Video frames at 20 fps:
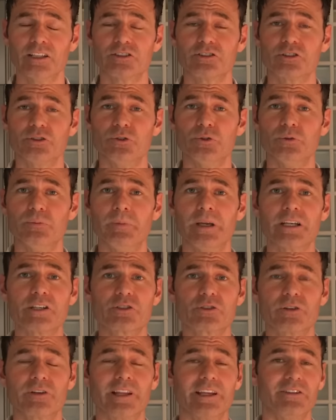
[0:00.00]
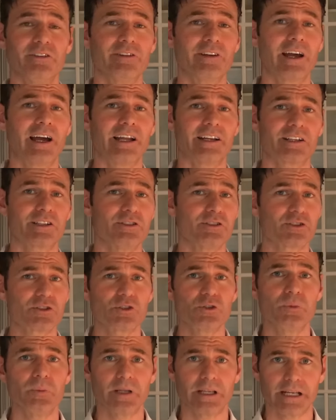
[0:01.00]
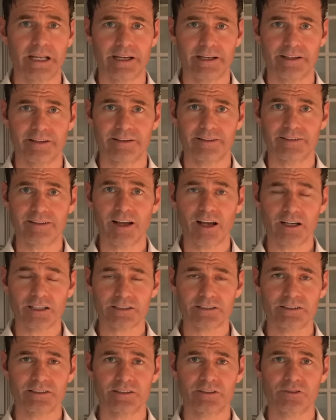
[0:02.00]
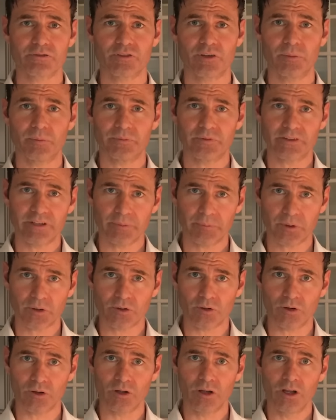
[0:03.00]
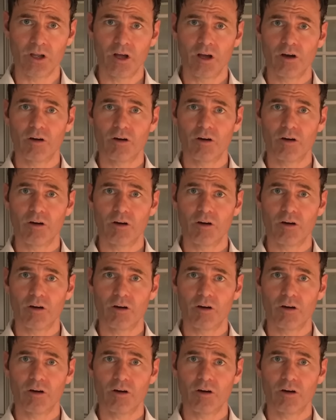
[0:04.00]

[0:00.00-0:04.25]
to make sure that you're not consuming any of the toxins from typical